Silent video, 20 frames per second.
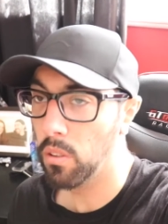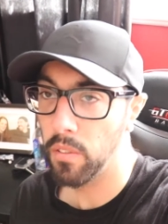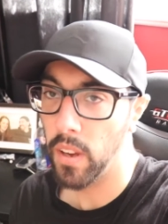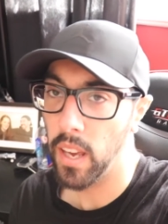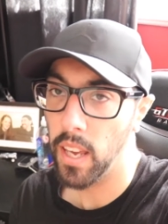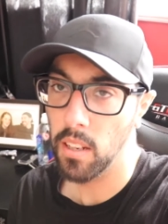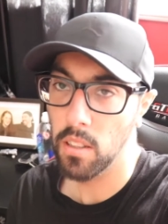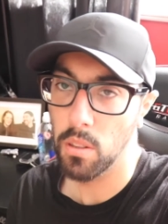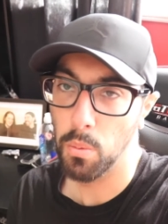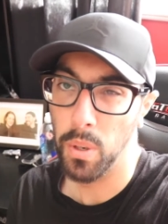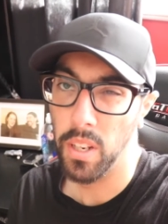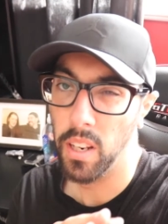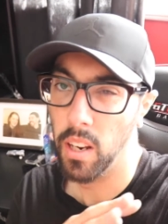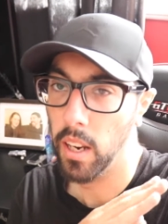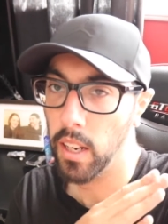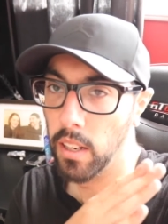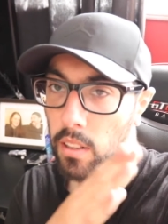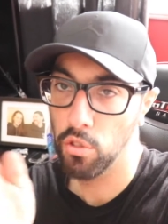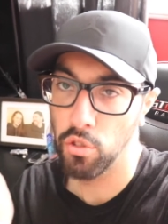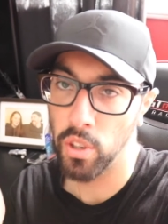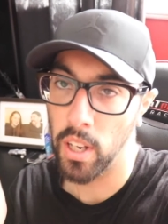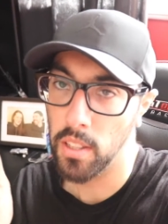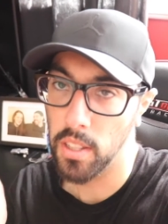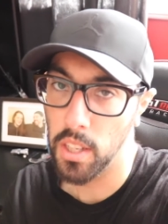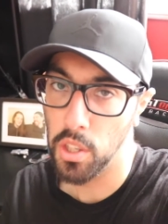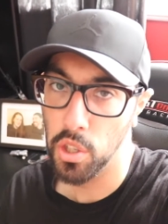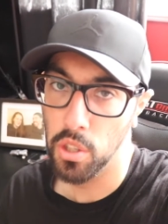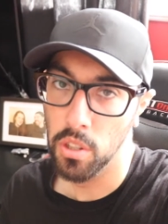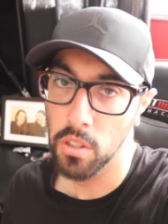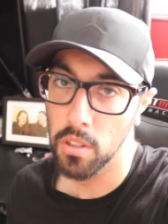effects when it like
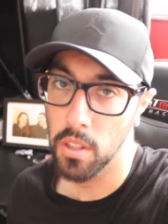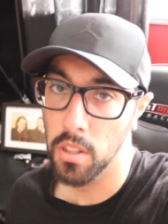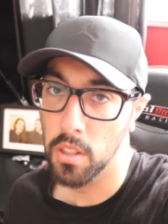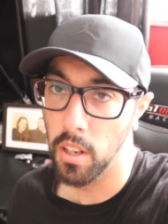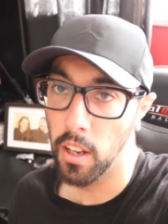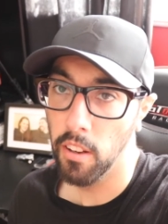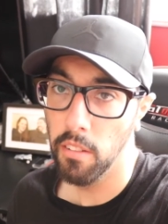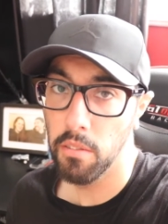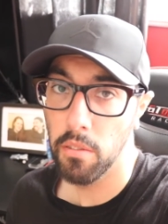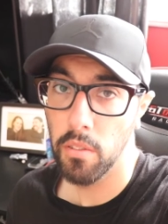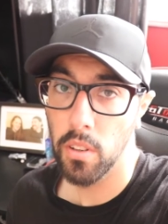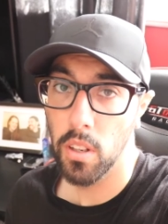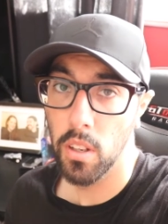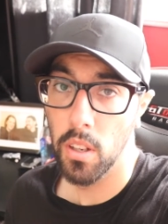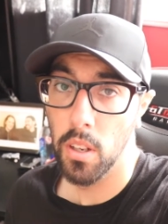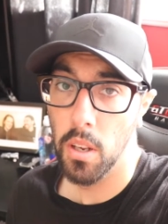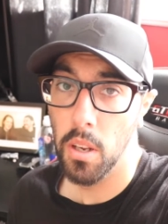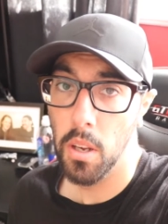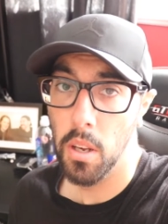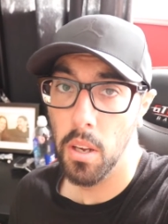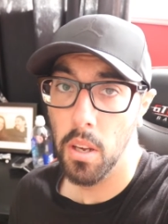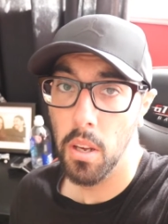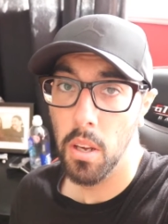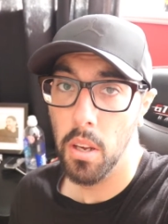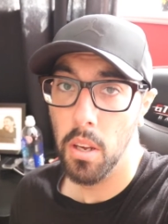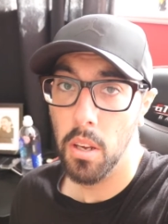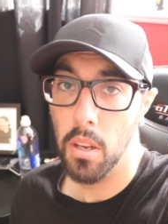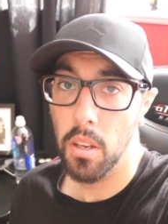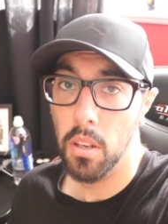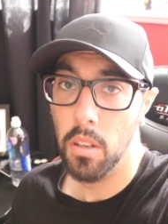transitions and stuff.
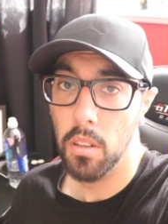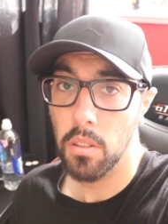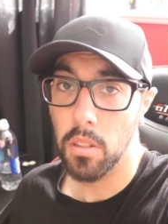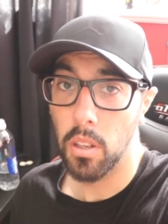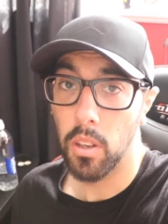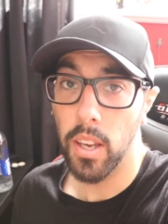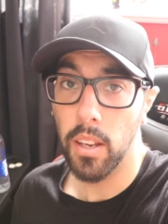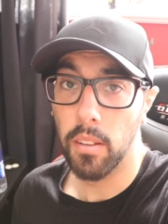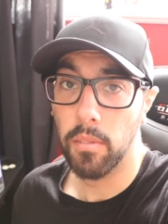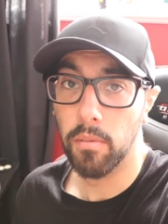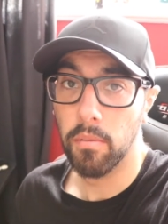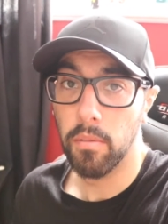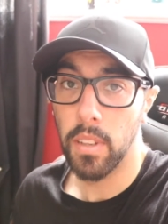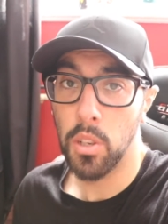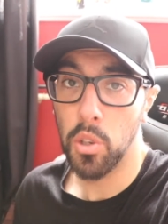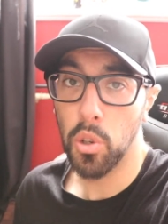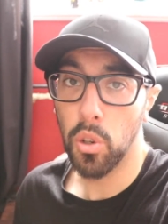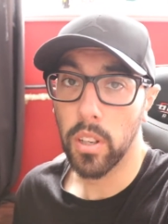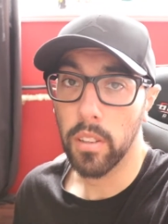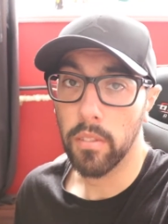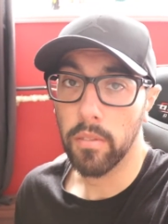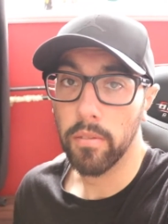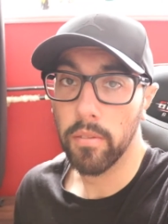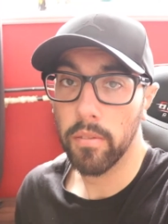So yeah, enjoy.